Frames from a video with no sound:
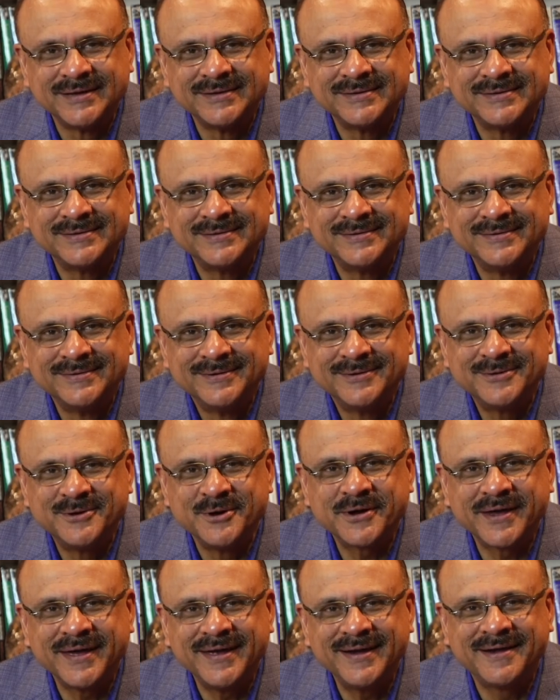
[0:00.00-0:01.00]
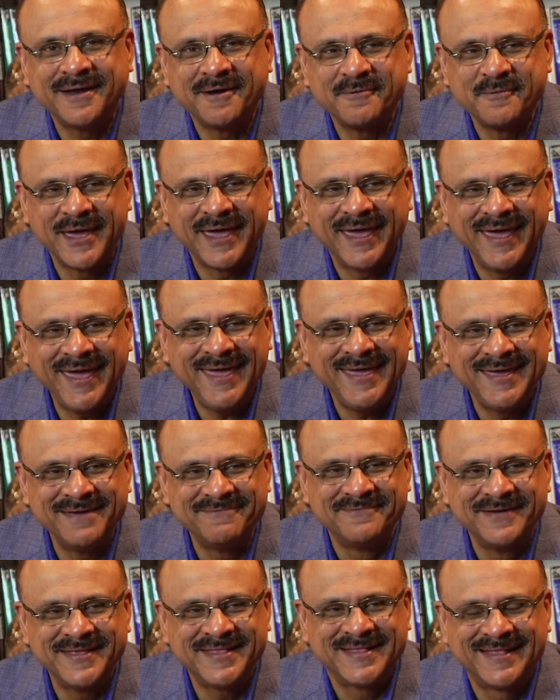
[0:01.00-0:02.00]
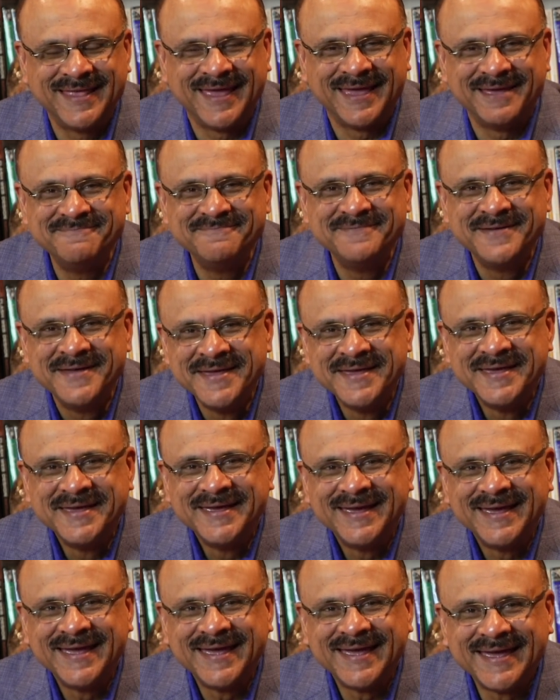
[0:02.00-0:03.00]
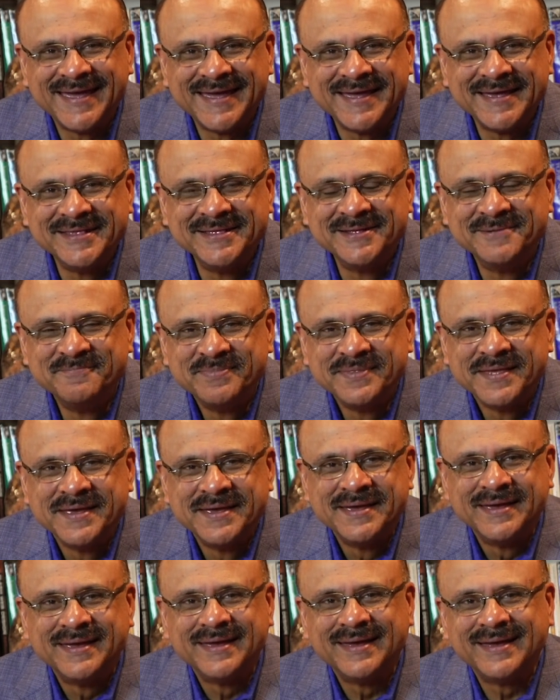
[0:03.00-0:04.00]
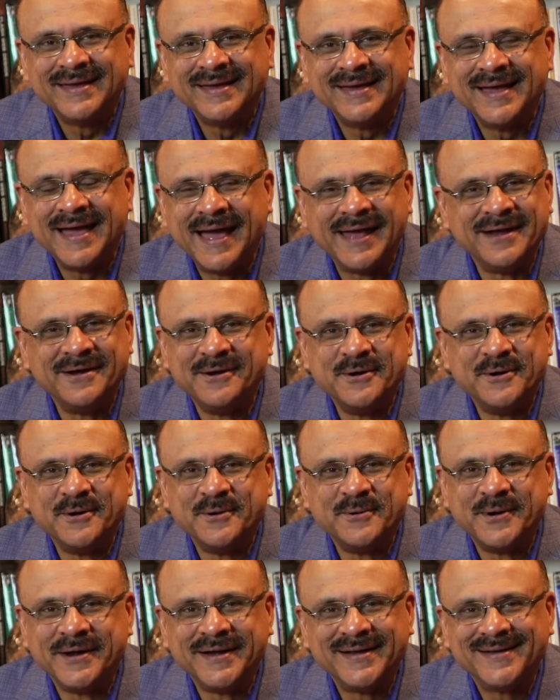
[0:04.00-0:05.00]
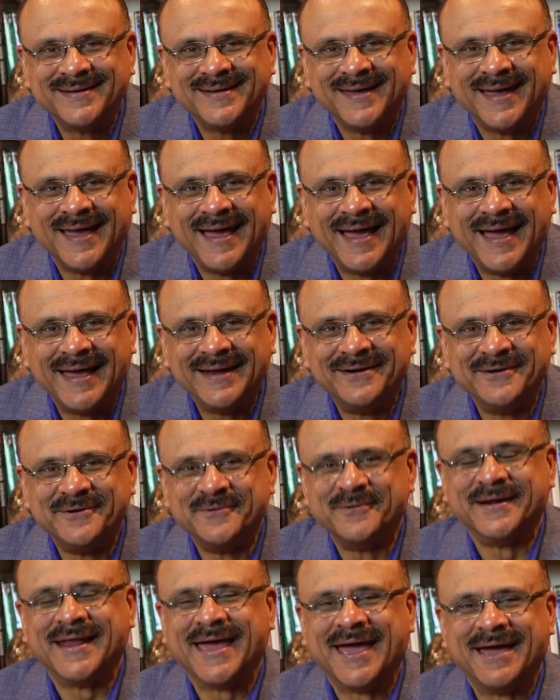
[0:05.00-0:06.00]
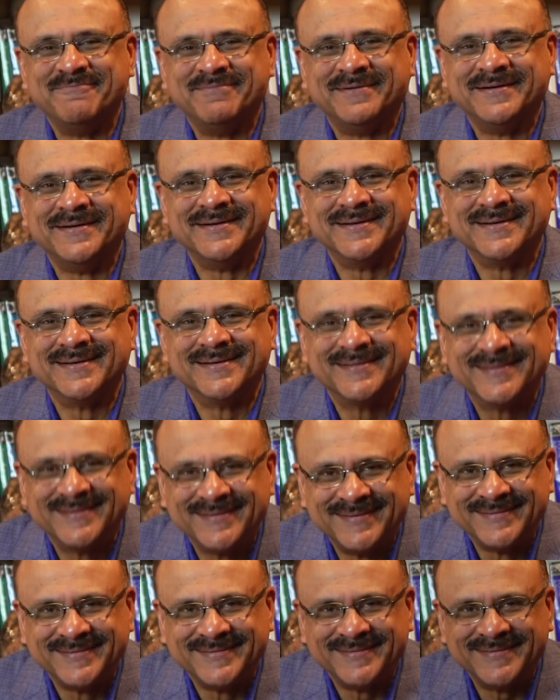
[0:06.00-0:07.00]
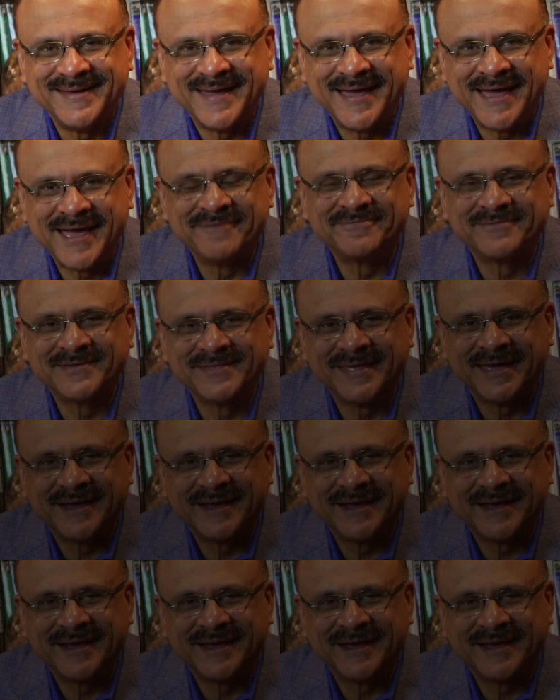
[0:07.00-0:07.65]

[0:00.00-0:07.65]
just took it away with them. And I don't know what happened after